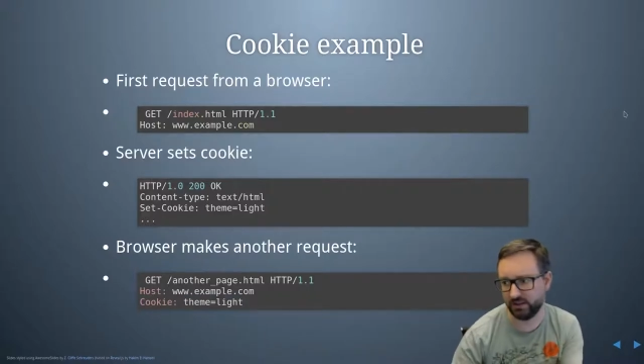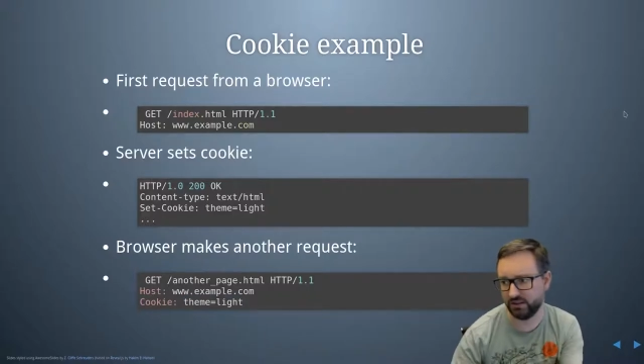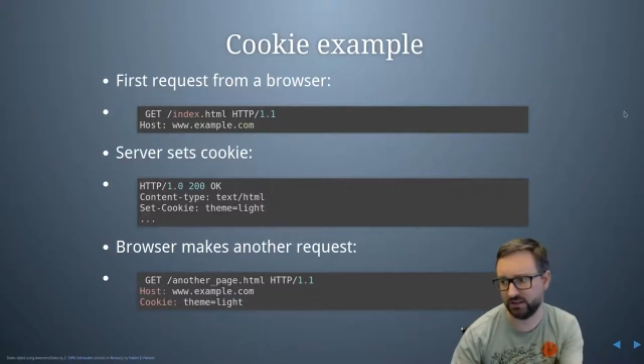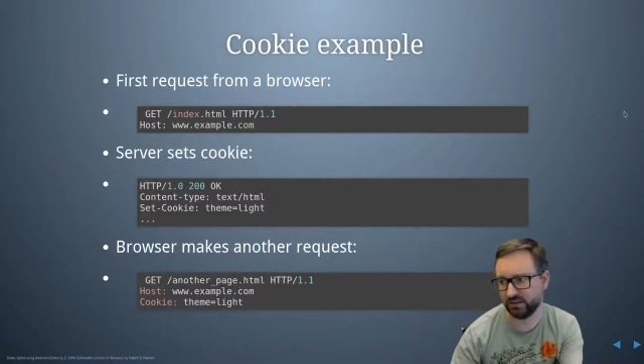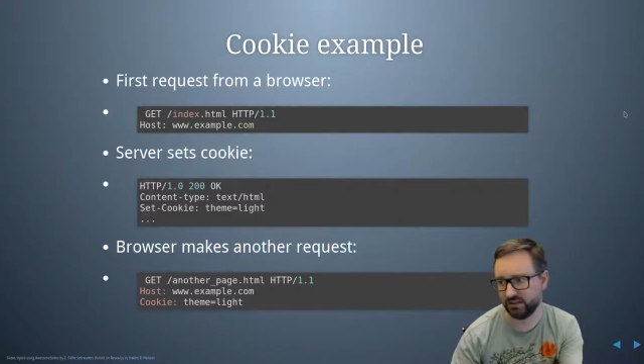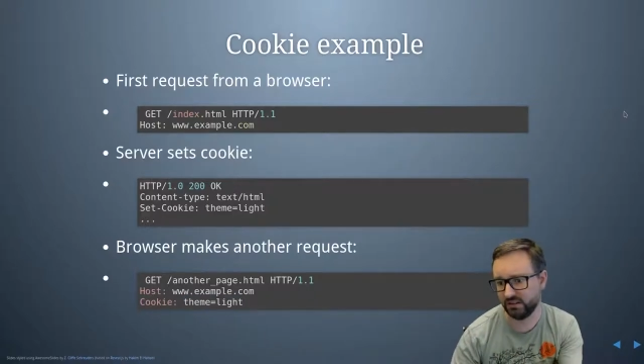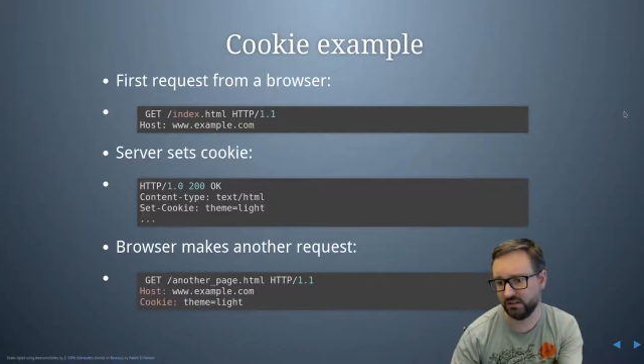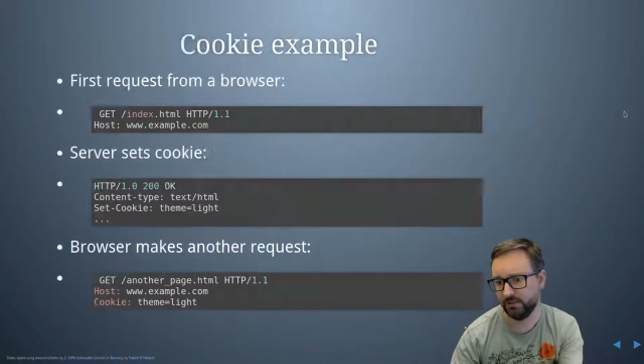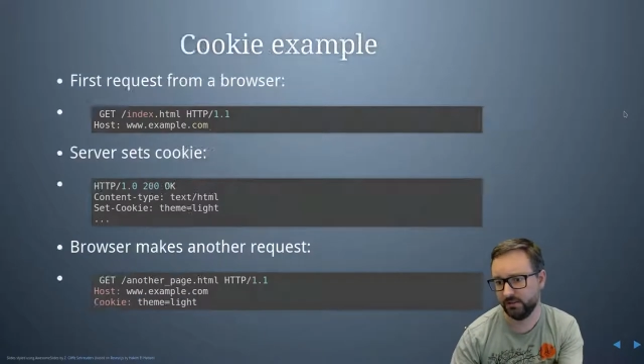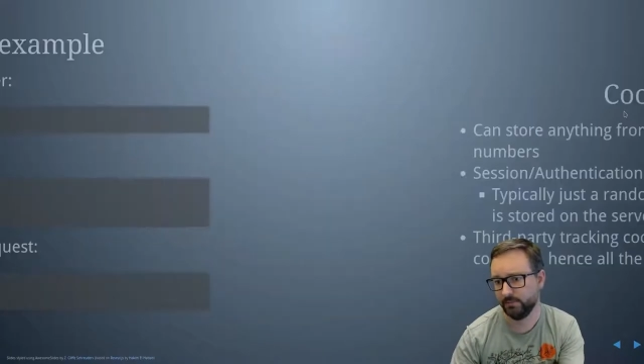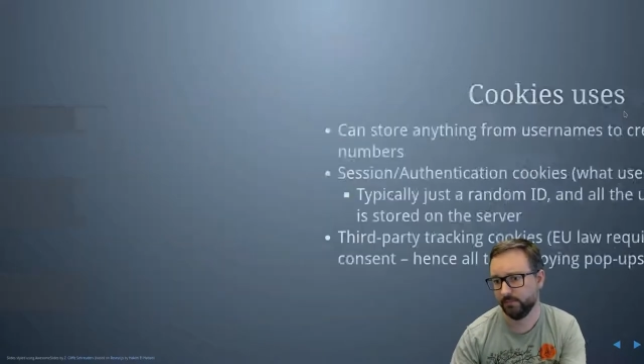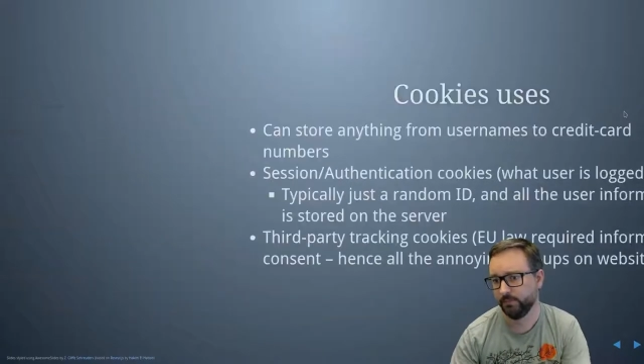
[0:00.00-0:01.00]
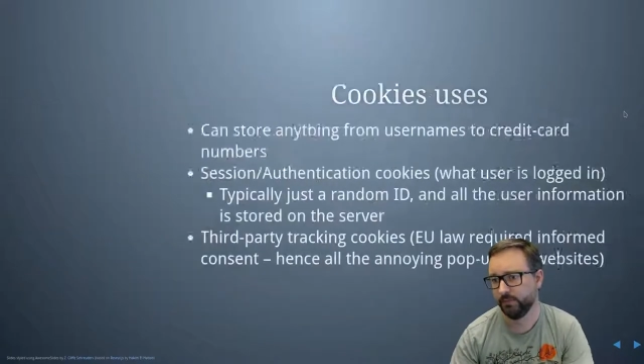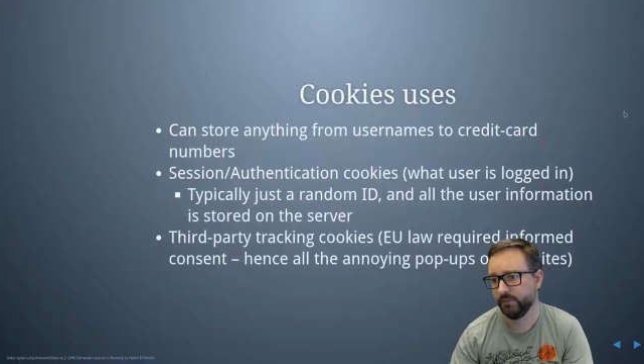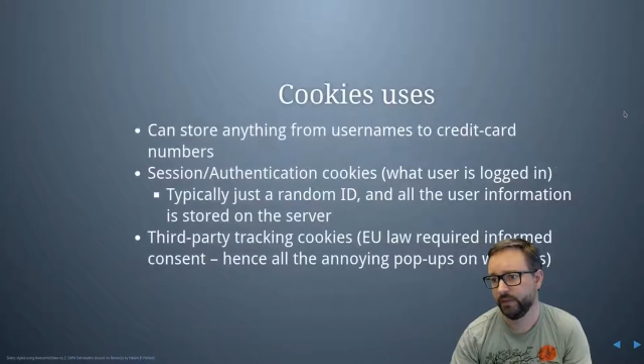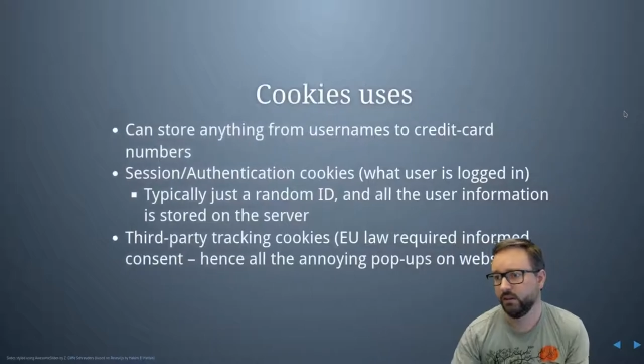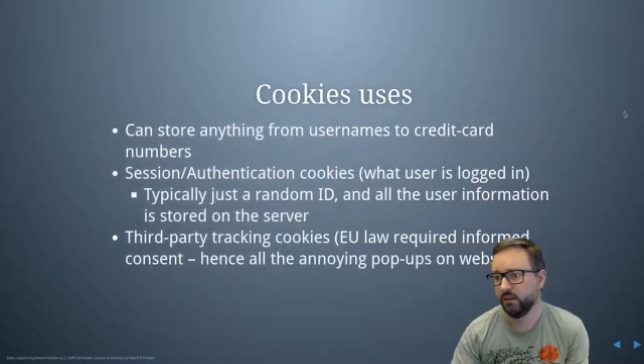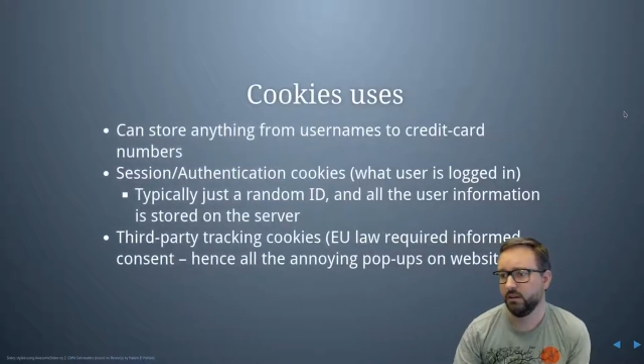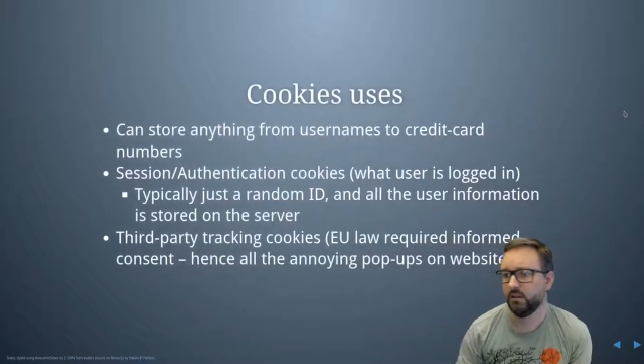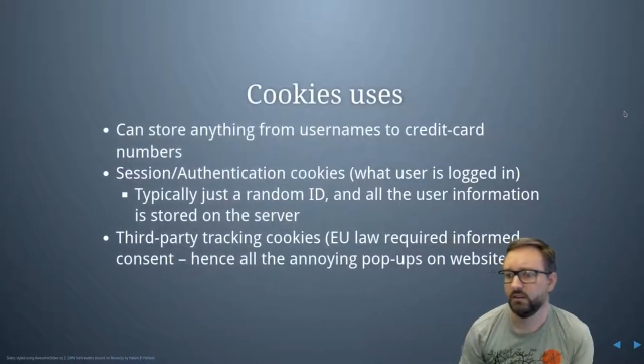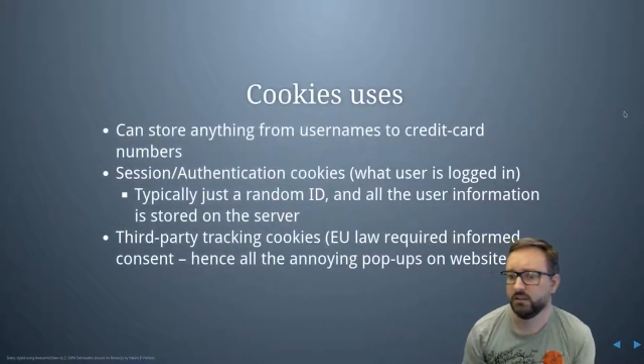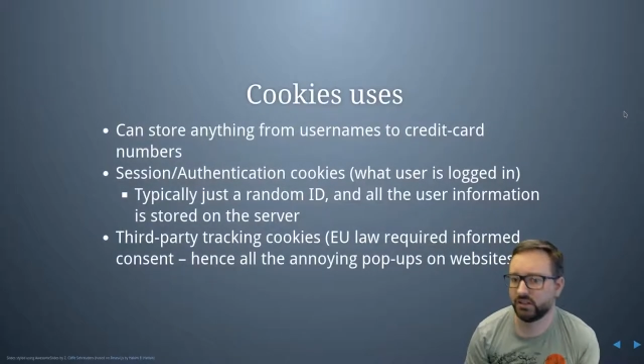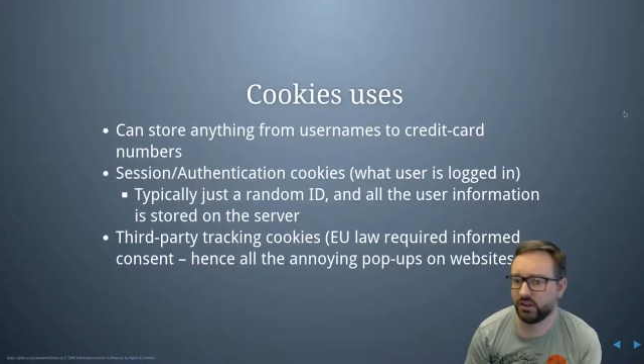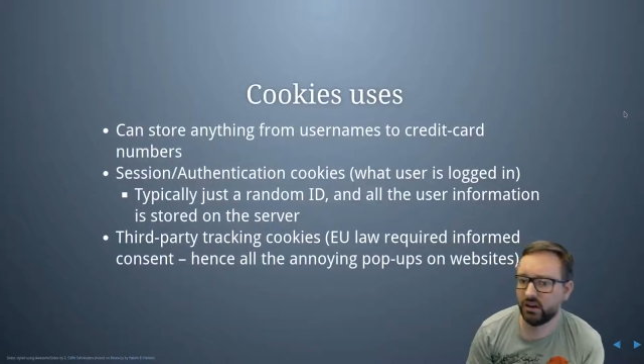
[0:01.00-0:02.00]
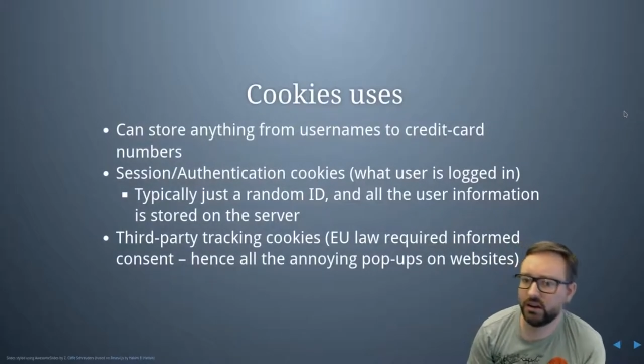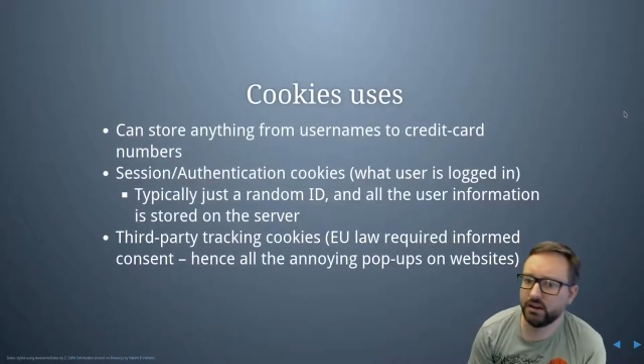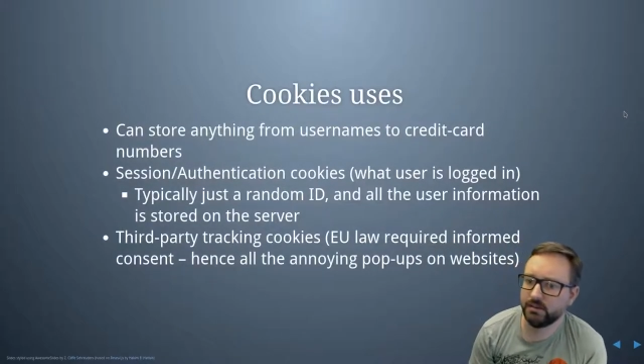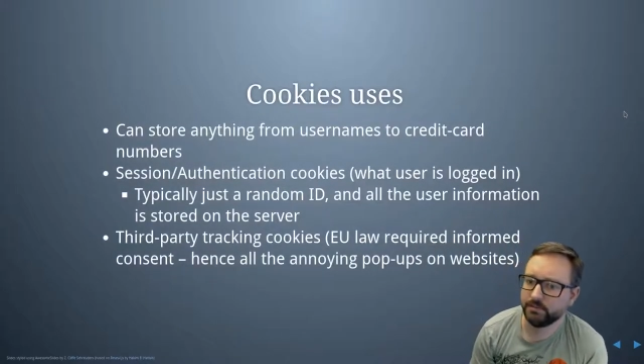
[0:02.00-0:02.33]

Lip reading: used. So